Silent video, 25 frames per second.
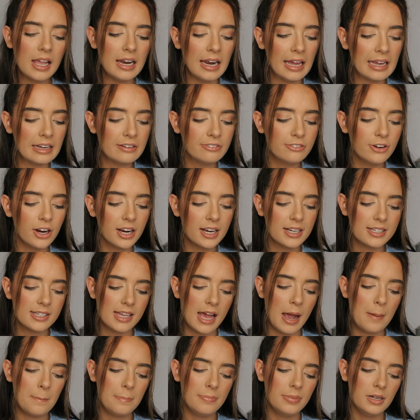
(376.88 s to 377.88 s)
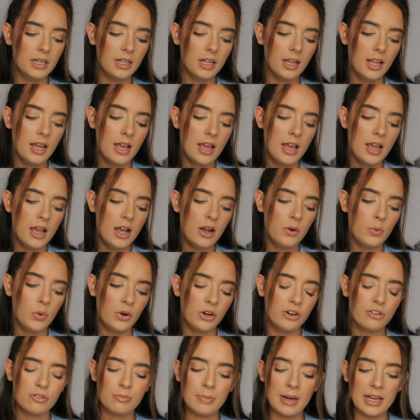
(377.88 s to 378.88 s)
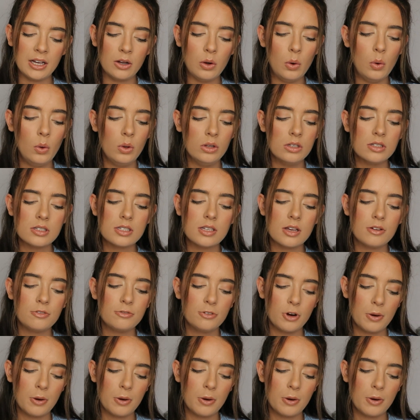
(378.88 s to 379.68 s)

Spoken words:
Like for example, one of my goals